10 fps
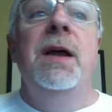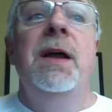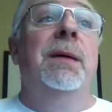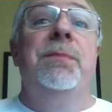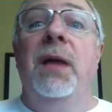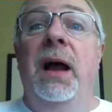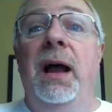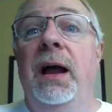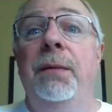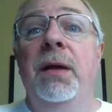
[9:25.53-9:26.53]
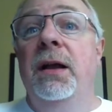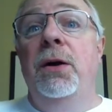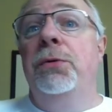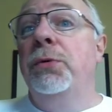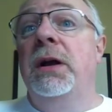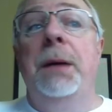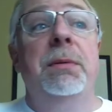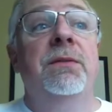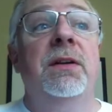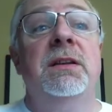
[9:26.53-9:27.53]
I'm going to go through a
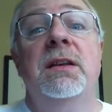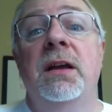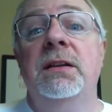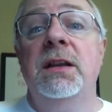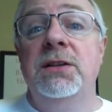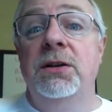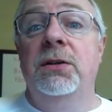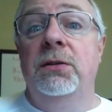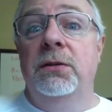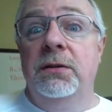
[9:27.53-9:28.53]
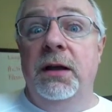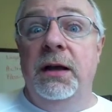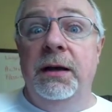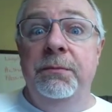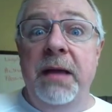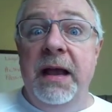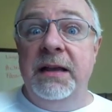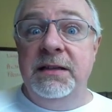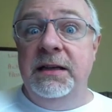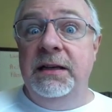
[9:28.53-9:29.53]
couple of additional
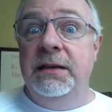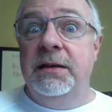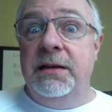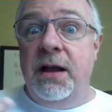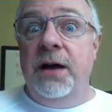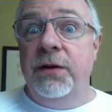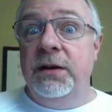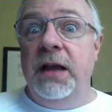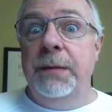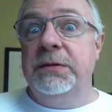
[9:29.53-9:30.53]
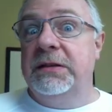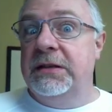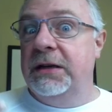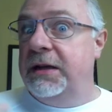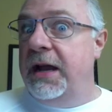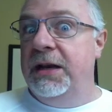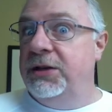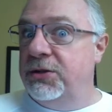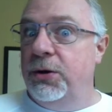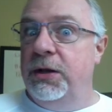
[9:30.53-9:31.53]
magazine cover types to kind
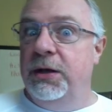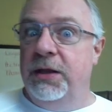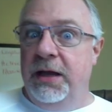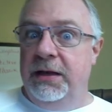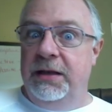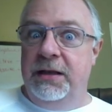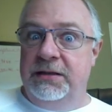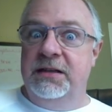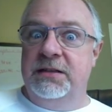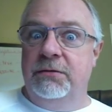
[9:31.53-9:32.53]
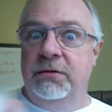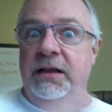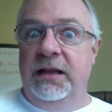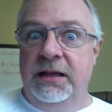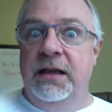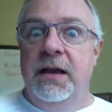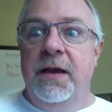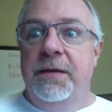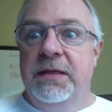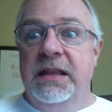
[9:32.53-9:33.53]
of show you that
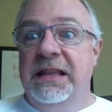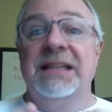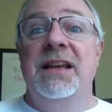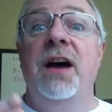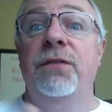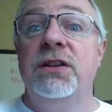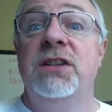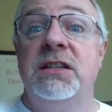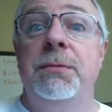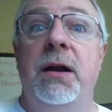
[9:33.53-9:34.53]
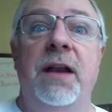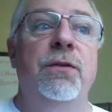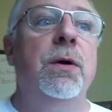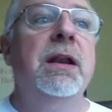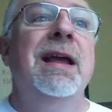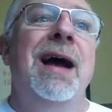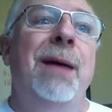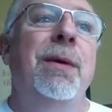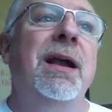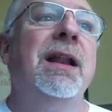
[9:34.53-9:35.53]
this covers just about everyone.
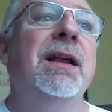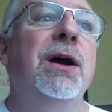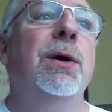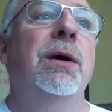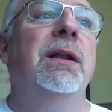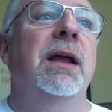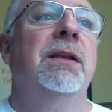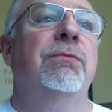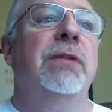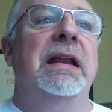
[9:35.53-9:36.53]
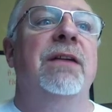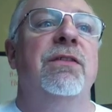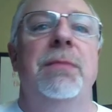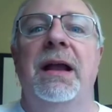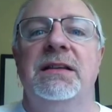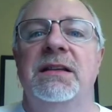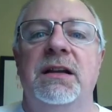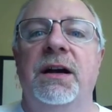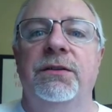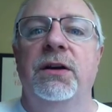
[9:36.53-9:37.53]
I'm not going to go and read every
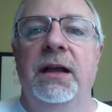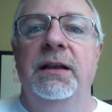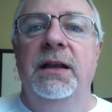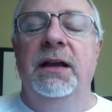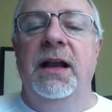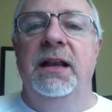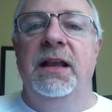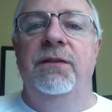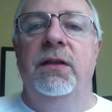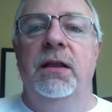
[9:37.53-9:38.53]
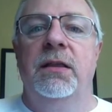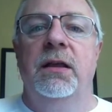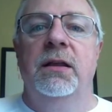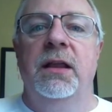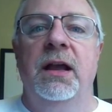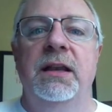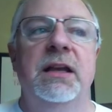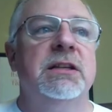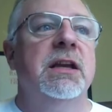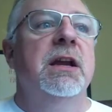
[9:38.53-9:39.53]
magazine cover and kind of give you the
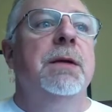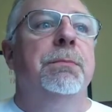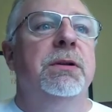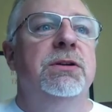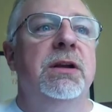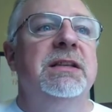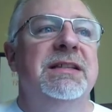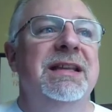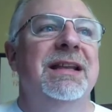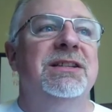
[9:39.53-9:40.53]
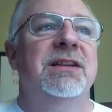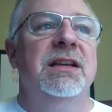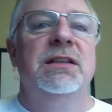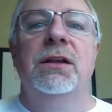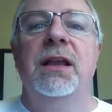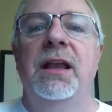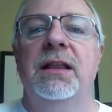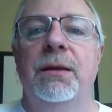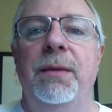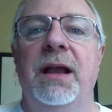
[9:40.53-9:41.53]
ideas, but you can see that just looking
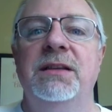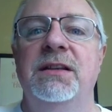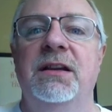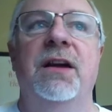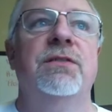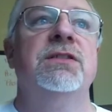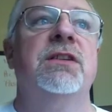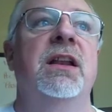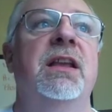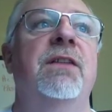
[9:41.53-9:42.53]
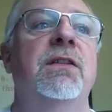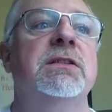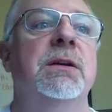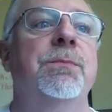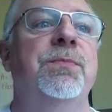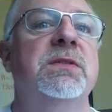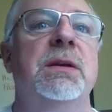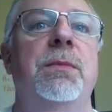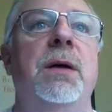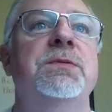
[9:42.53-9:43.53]
at the magazine covers is going to give you
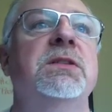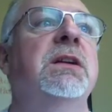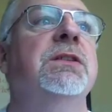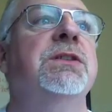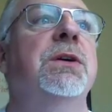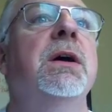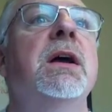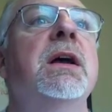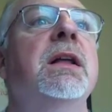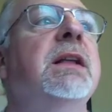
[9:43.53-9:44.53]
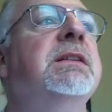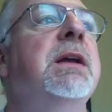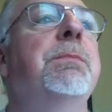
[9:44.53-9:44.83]
some options here. So let's